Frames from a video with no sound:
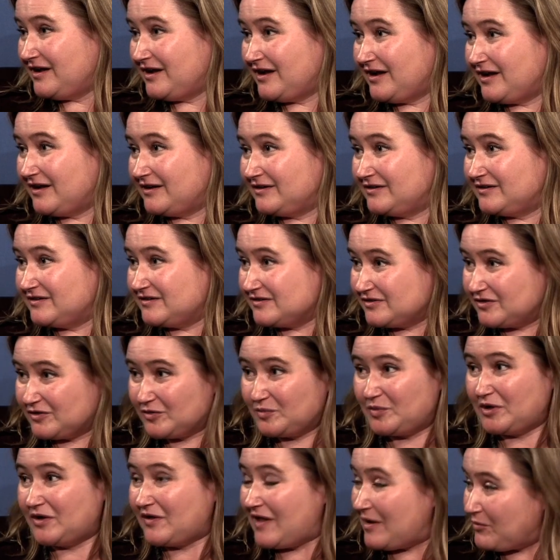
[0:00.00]
And there'd
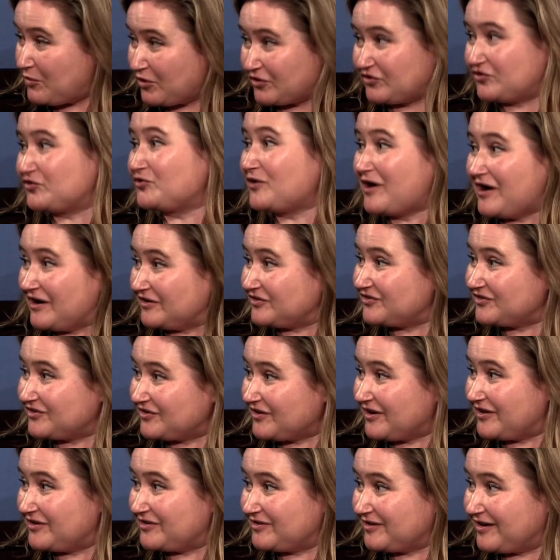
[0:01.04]
be a lot more trust,
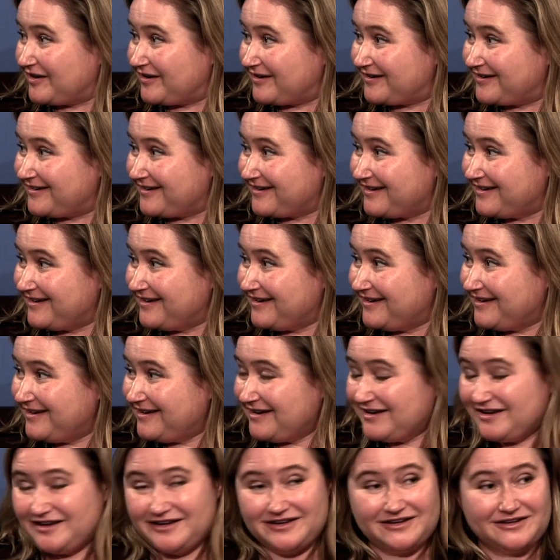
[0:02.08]
I think,
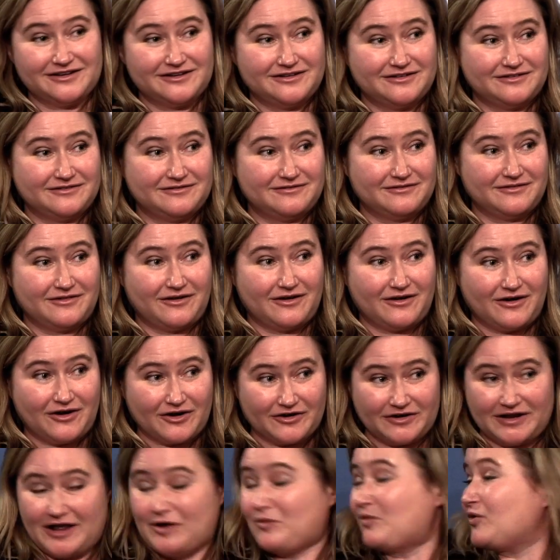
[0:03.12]
in our
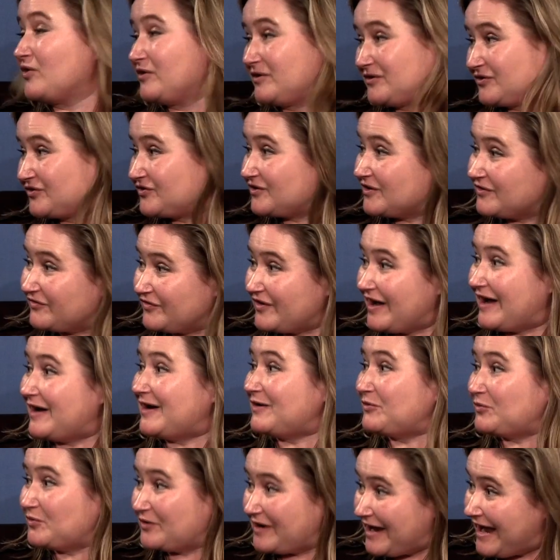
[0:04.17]
networks if that
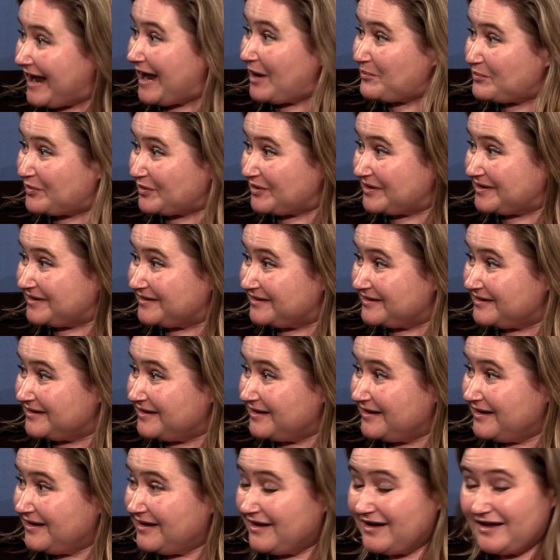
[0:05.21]
would happen.
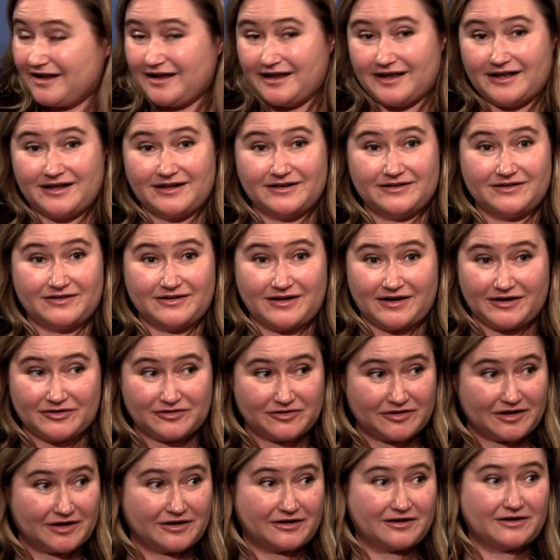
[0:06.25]
And I
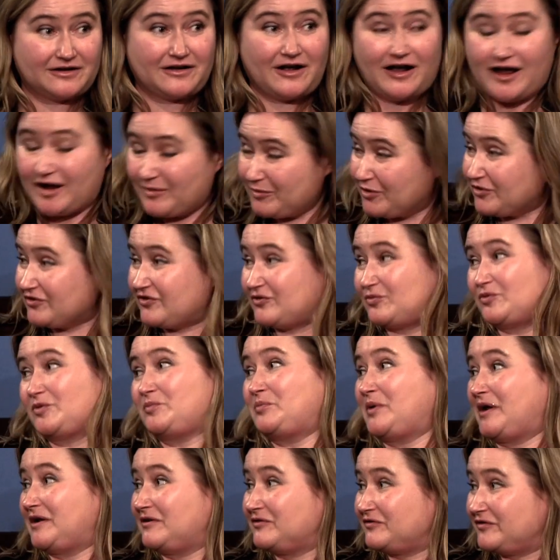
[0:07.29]
think commerce would
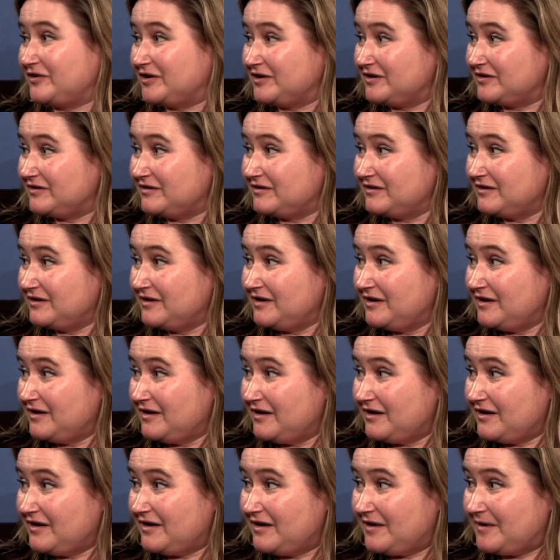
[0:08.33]
benefit
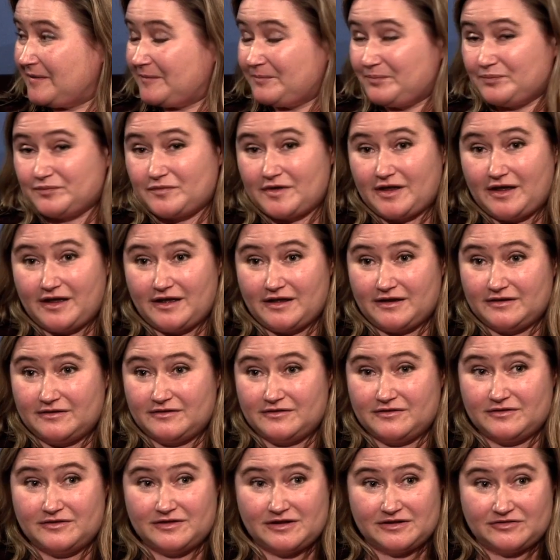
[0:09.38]
um, and
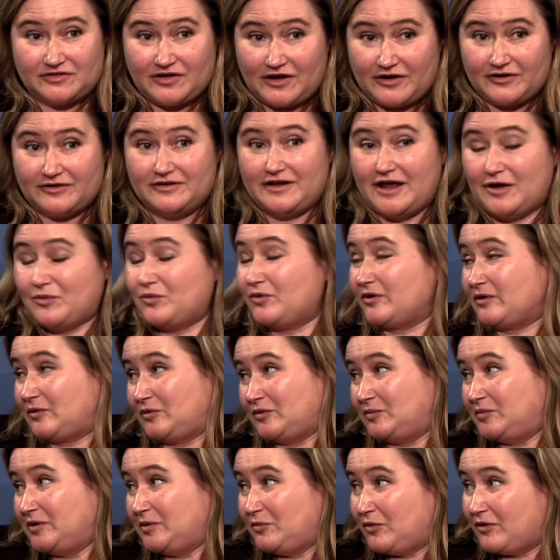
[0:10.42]
the entire network
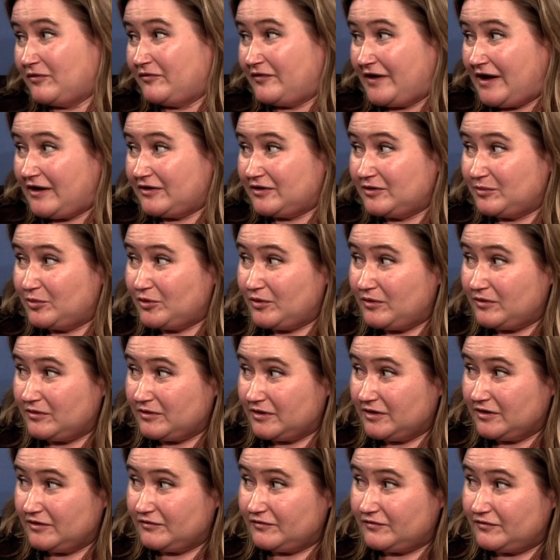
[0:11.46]
would be more valuable
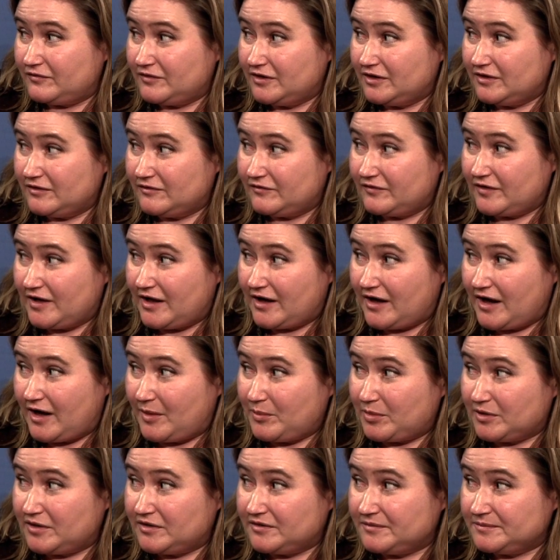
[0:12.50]
if if that
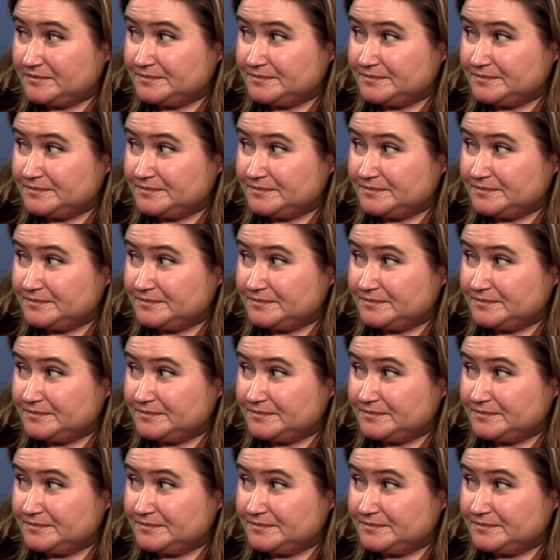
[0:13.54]
happened.